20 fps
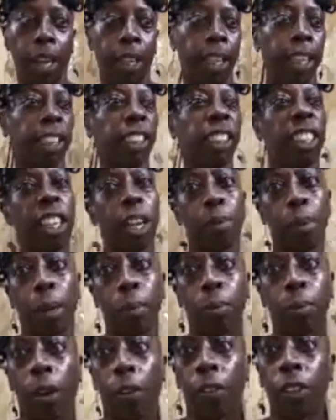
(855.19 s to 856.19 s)
And he said, yeah, my
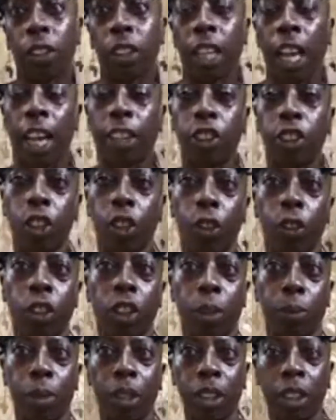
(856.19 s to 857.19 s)
brother said I should go
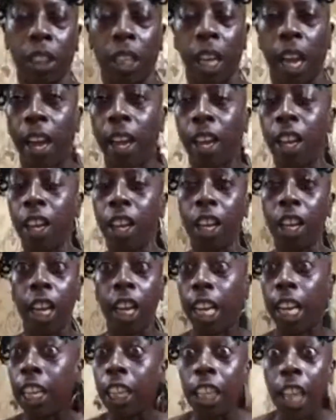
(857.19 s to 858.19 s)
see him, this and that.
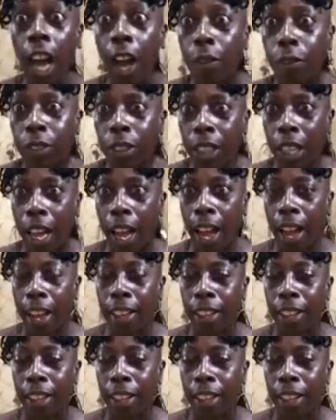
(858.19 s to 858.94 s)
He loves the guy.